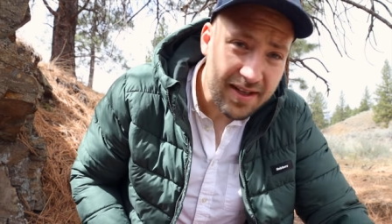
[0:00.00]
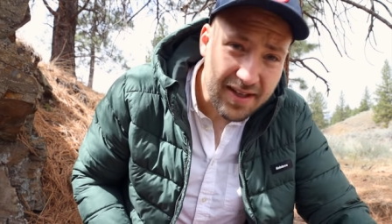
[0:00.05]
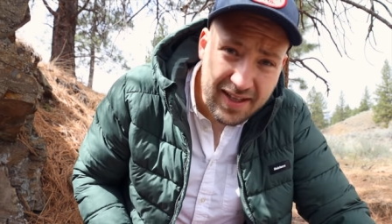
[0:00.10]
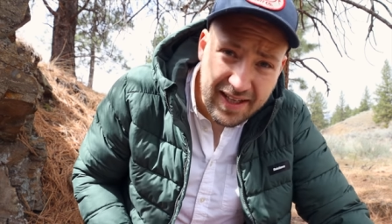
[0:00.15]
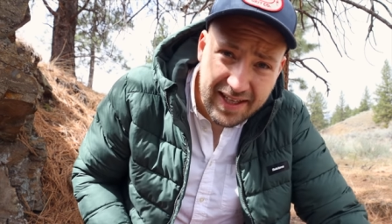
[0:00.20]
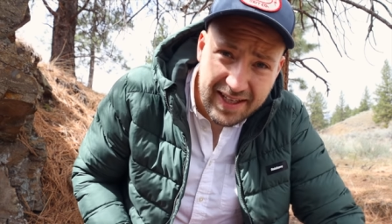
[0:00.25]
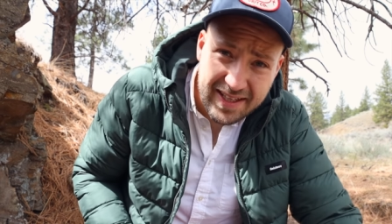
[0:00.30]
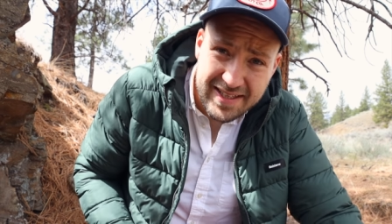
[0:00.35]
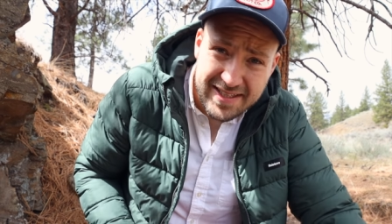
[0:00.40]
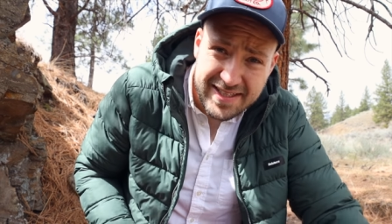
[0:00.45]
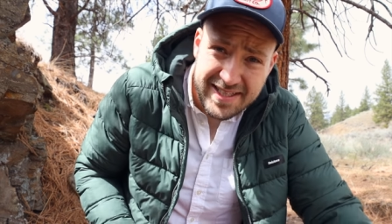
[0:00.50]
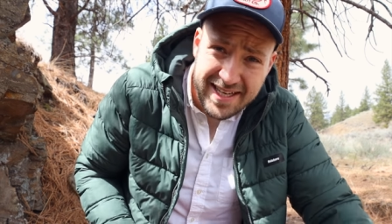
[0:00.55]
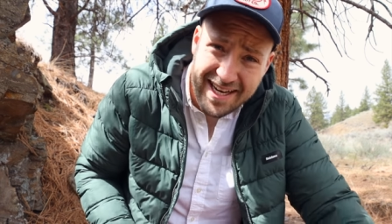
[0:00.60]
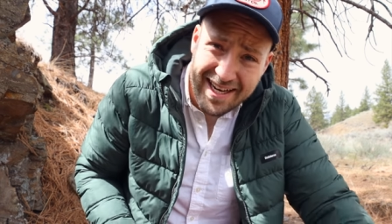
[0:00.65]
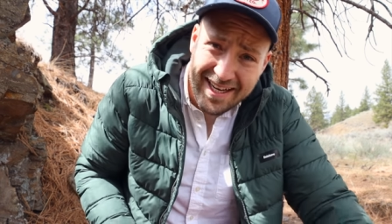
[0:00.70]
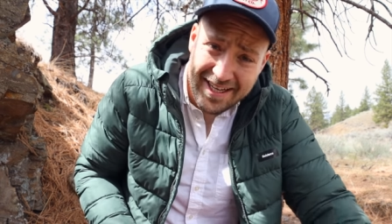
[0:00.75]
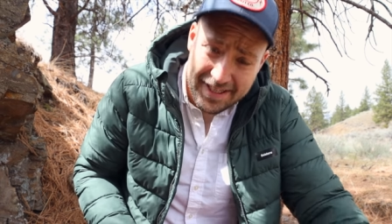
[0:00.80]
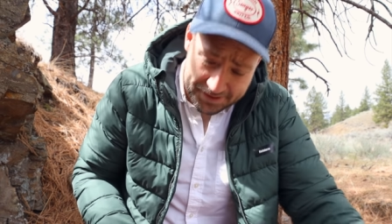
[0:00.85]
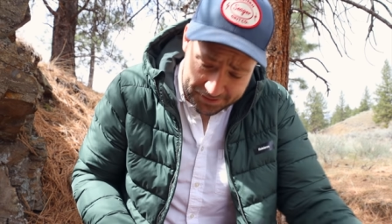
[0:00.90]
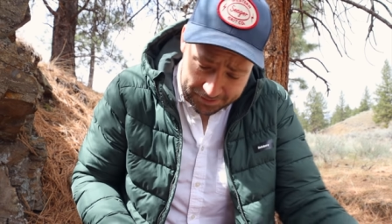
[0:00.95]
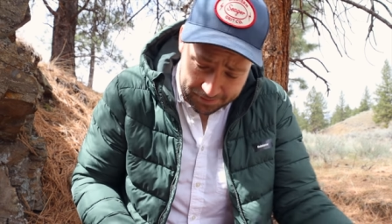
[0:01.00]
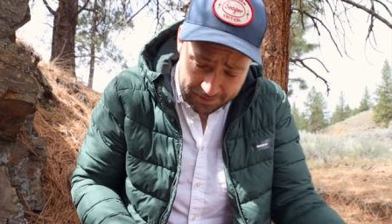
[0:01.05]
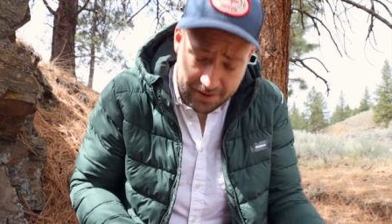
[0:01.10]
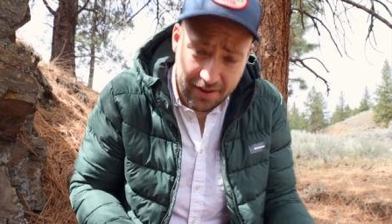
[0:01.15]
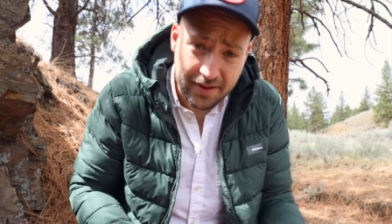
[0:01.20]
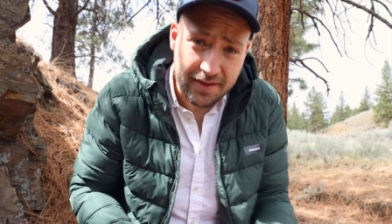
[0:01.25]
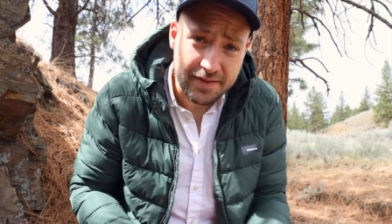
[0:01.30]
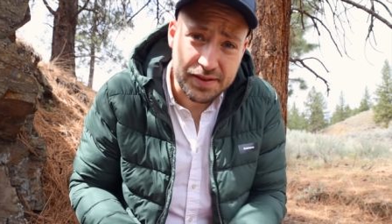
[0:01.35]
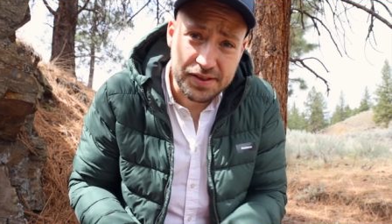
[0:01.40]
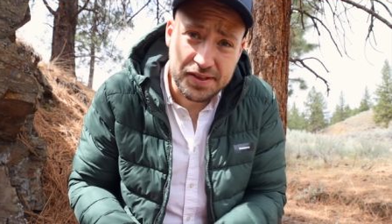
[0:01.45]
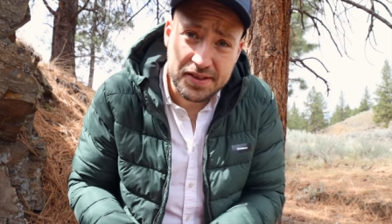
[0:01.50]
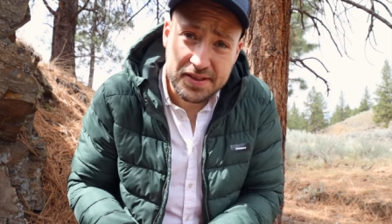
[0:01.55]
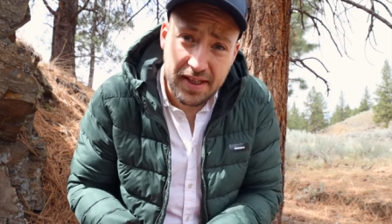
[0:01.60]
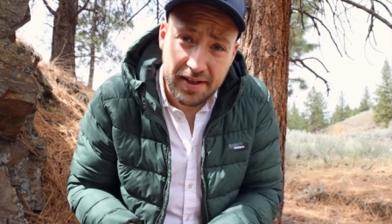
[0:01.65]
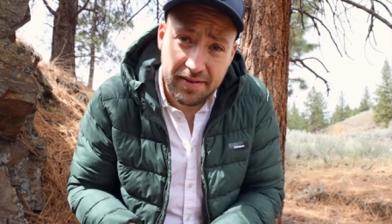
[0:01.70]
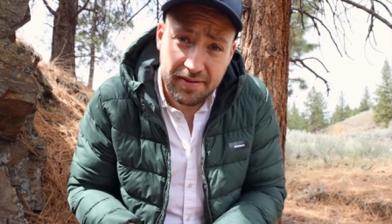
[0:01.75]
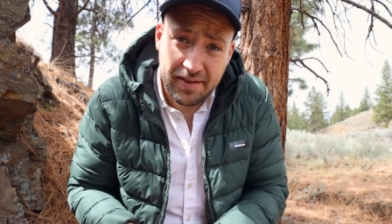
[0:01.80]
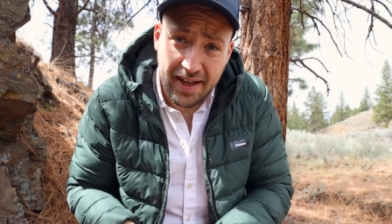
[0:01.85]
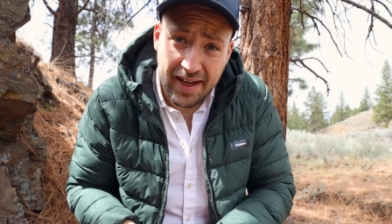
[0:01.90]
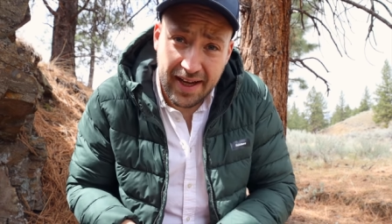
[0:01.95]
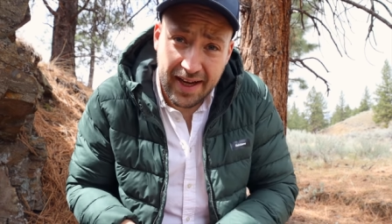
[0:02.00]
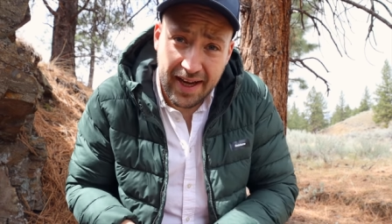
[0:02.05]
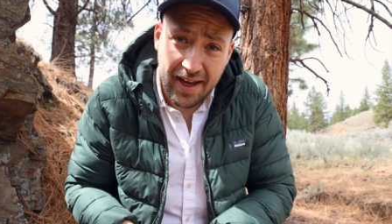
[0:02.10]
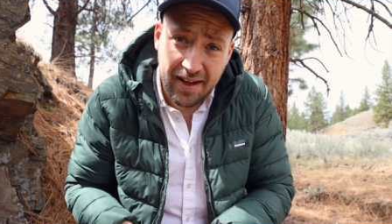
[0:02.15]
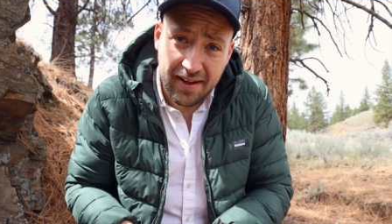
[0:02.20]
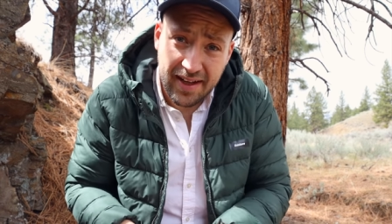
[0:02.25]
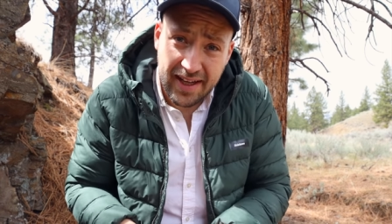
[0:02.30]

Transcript: like a dingus with all of your stuff lying out.